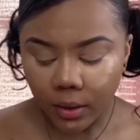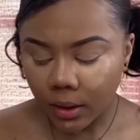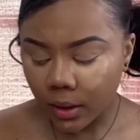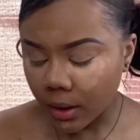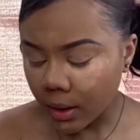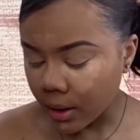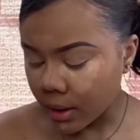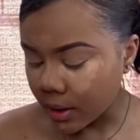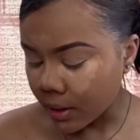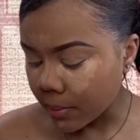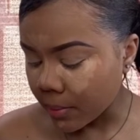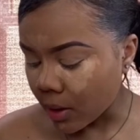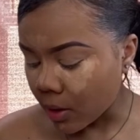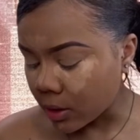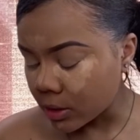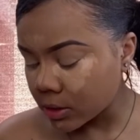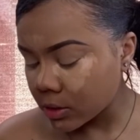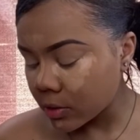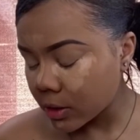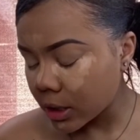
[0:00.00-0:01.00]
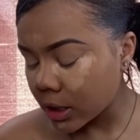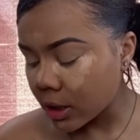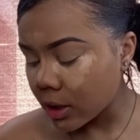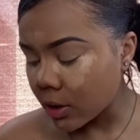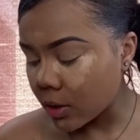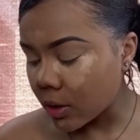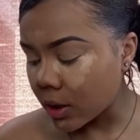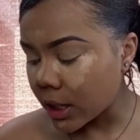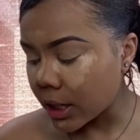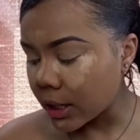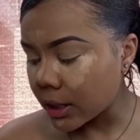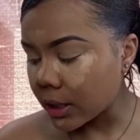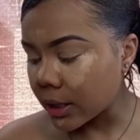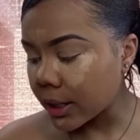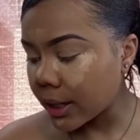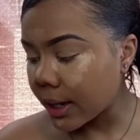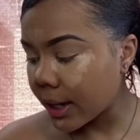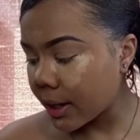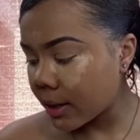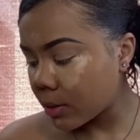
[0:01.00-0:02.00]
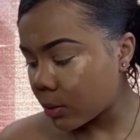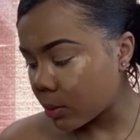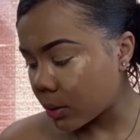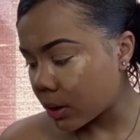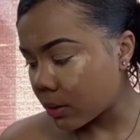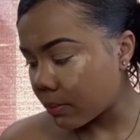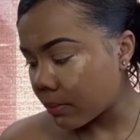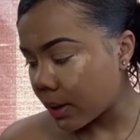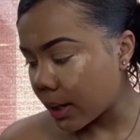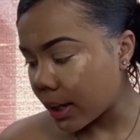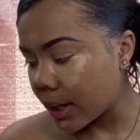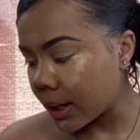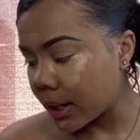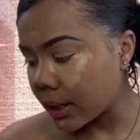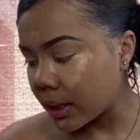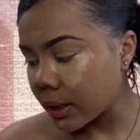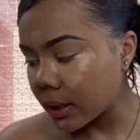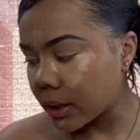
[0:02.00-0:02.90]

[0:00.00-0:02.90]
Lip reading: And I'm also gonna go in again with my